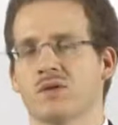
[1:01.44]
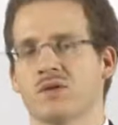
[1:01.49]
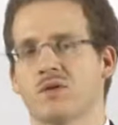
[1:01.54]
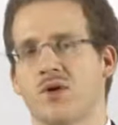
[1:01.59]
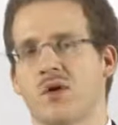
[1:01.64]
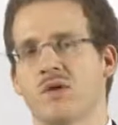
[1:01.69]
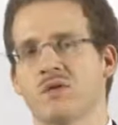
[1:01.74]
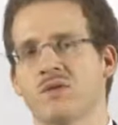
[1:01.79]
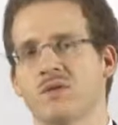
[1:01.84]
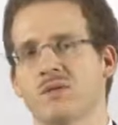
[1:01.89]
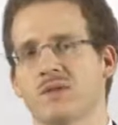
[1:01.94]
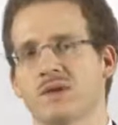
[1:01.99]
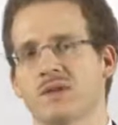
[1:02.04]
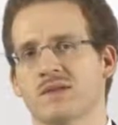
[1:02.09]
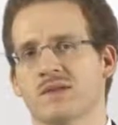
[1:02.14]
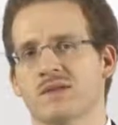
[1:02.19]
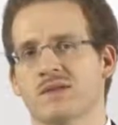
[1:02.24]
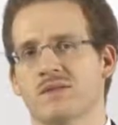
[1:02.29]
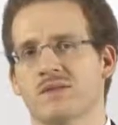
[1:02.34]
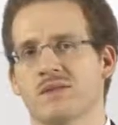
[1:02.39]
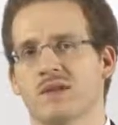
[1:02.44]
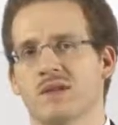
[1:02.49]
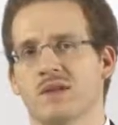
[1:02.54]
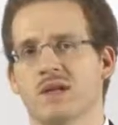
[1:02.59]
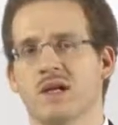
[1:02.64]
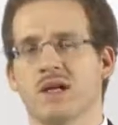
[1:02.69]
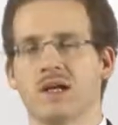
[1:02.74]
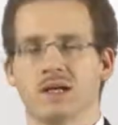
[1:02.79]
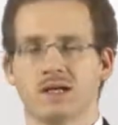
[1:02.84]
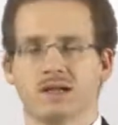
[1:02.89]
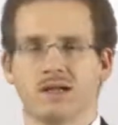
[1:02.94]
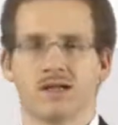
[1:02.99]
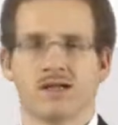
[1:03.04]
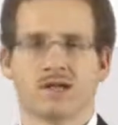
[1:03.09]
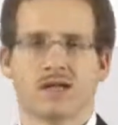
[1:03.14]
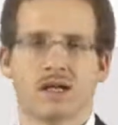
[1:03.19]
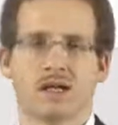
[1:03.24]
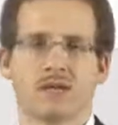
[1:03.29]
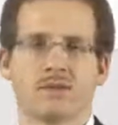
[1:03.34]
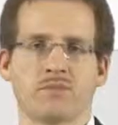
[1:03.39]
contrast to the
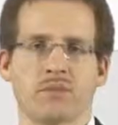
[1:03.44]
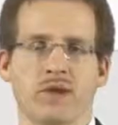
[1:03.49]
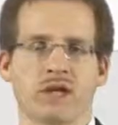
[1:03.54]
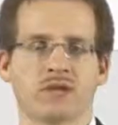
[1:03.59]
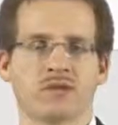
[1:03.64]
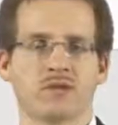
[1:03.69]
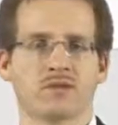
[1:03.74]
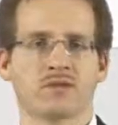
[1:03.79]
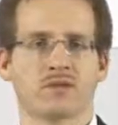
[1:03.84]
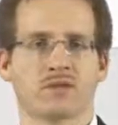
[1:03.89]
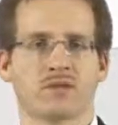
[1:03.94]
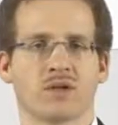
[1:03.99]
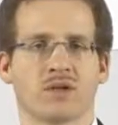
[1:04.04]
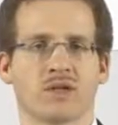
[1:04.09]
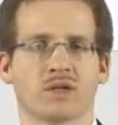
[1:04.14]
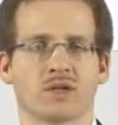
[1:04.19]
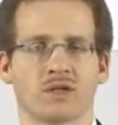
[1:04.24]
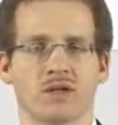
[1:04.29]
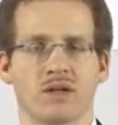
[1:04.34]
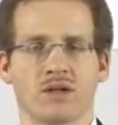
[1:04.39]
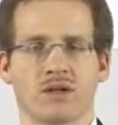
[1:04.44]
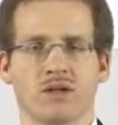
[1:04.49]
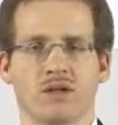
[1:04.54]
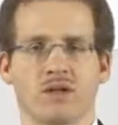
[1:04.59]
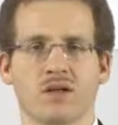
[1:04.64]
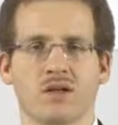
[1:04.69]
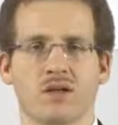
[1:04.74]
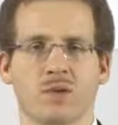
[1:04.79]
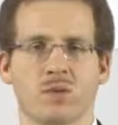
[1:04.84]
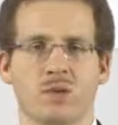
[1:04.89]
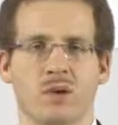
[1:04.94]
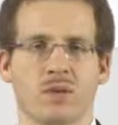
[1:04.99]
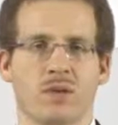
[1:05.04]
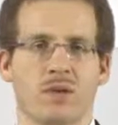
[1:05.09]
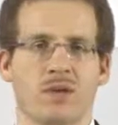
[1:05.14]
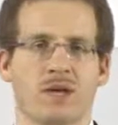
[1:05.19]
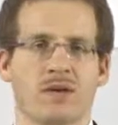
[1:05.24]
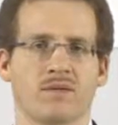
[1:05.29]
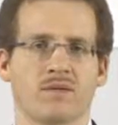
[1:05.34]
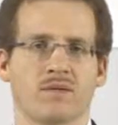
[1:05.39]
design pattern collection idea, where
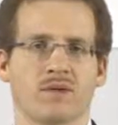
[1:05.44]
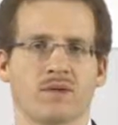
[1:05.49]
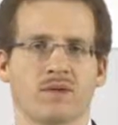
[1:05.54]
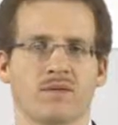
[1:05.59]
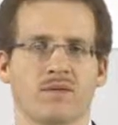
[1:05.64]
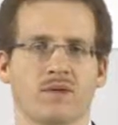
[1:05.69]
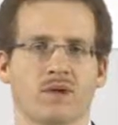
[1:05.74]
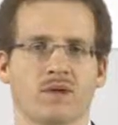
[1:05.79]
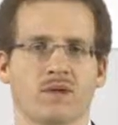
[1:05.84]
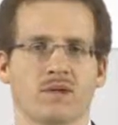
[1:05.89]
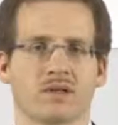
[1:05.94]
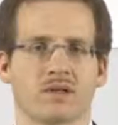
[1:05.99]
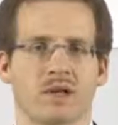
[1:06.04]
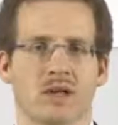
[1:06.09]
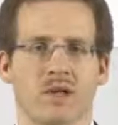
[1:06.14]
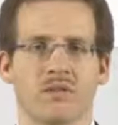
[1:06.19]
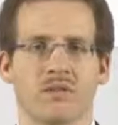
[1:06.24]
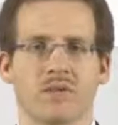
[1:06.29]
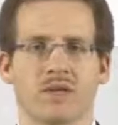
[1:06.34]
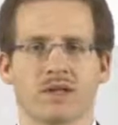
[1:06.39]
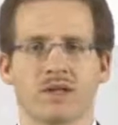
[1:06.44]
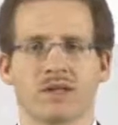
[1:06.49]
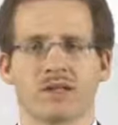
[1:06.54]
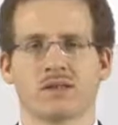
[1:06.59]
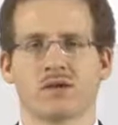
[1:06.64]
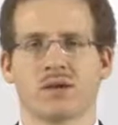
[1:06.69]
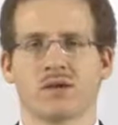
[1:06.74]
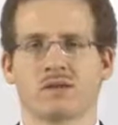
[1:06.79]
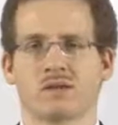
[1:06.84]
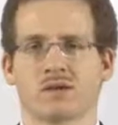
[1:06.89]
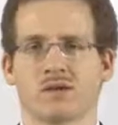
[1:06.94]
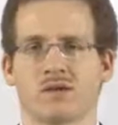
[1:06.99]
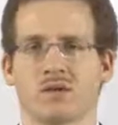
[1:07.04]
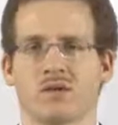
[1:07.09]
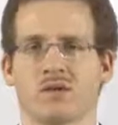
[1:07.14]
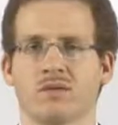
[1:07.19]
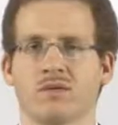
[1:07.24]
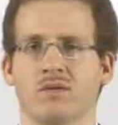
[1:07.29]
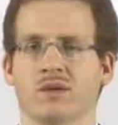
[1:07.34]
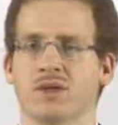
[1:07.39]
we have different templates of
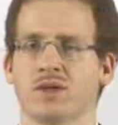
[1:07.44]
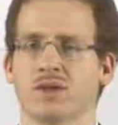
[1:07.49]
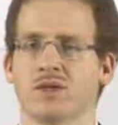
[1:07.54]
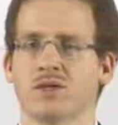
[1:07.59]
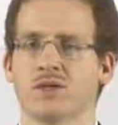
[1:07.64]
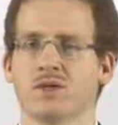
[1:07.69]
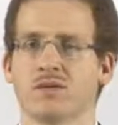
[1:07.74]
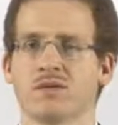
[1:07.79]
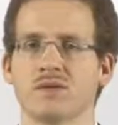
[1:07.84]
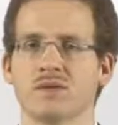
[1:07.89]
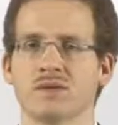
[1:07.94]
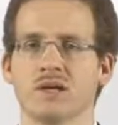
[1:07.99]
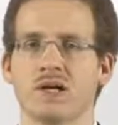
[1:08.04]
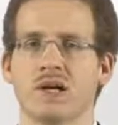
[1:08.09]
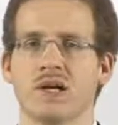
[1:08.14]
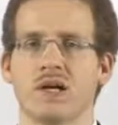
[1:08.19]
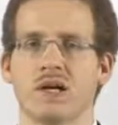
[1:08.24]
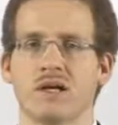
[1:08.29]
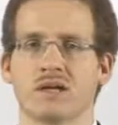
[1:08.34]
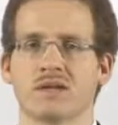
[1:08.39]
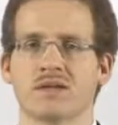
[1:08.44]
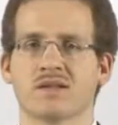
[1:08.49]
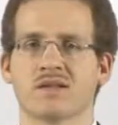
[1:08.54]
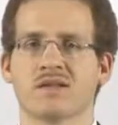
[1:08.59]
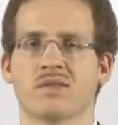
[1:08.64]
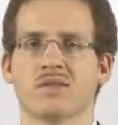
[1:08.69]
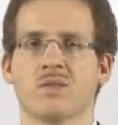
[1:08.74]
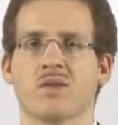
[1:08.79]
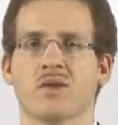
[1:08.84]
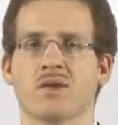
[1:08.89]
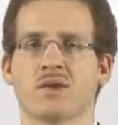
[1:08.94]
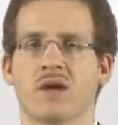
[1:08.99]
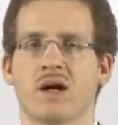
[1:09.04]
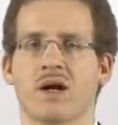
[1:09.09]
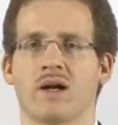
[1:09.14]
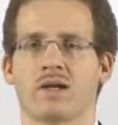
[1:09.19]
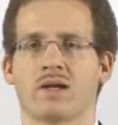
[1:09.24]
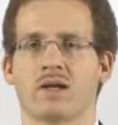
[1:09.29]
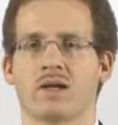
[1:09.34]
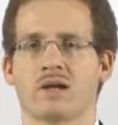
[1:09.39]
solving issues, this is more
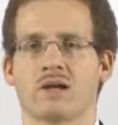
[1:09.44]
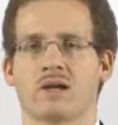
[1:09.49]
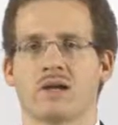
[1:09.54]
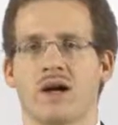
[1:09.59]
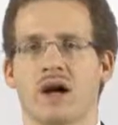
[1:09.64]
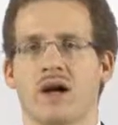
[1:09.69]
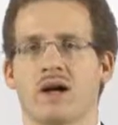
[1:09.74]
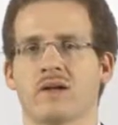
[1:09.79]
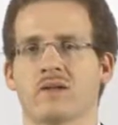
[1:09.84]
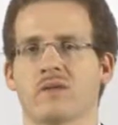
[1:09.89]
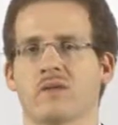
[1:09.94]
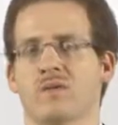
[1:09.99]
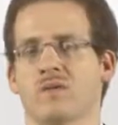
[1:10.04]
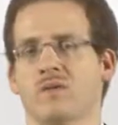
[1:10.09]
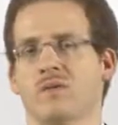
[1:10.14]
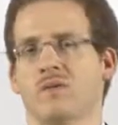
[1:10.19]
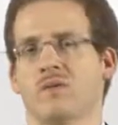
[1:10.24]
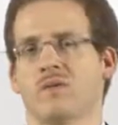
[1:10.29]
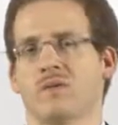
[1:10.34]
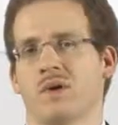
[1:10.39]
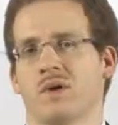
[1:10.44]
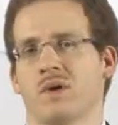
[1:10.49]
like a guide through